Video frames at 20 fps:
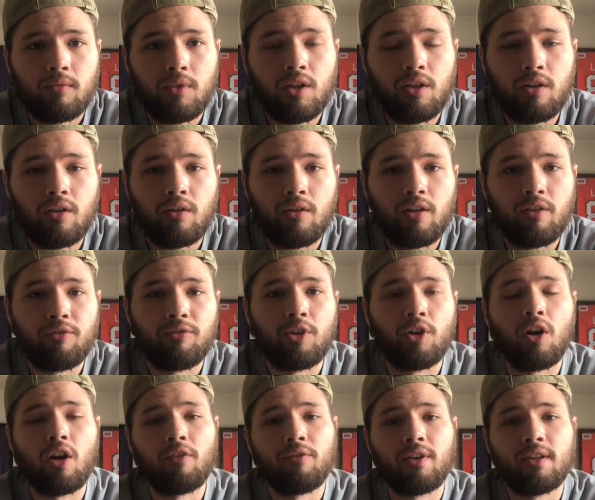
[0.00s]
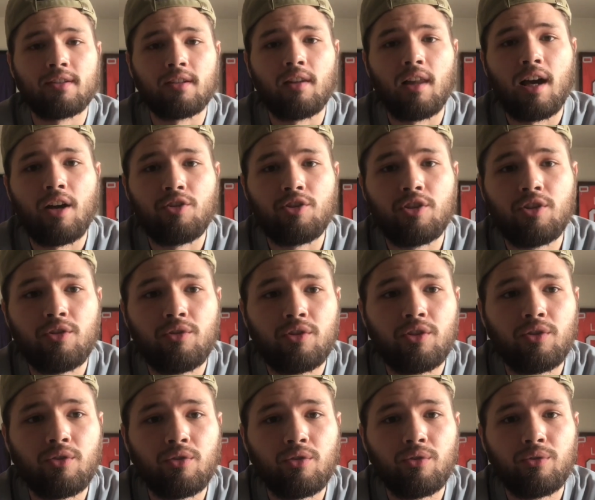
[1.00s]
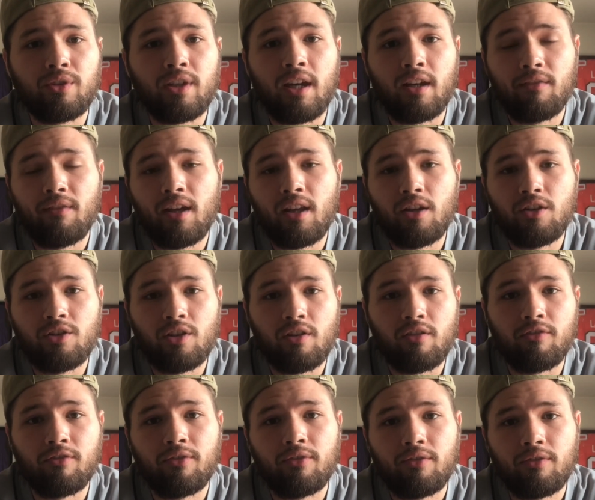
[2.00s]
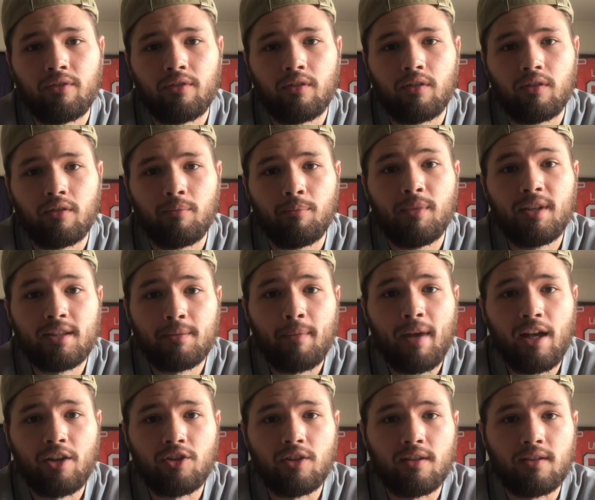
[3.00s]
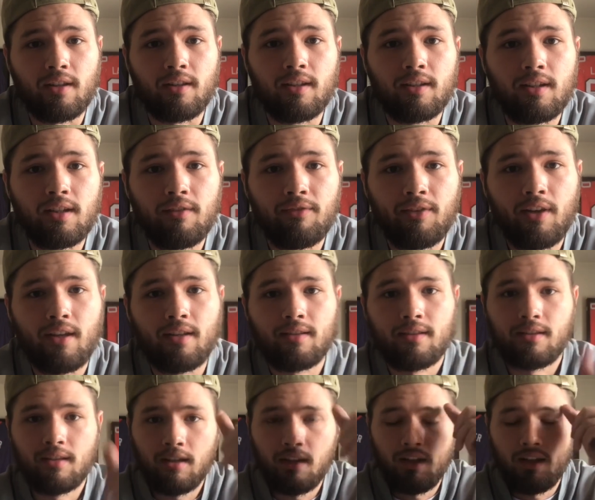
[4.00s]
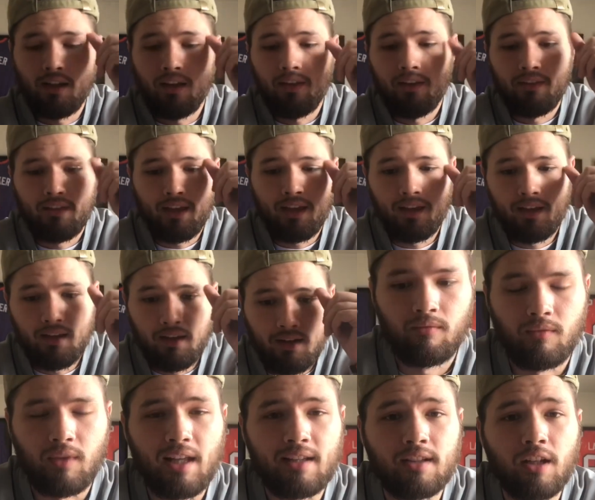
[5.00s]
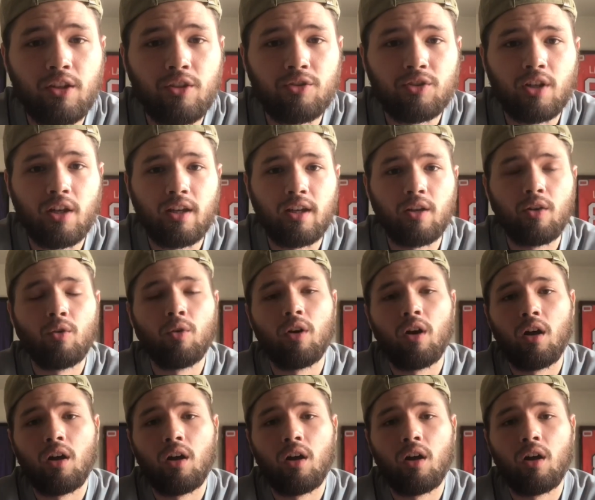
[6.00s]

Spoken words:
If your offense allows you to take advantage of mismatches on the defense, then that's how you study it.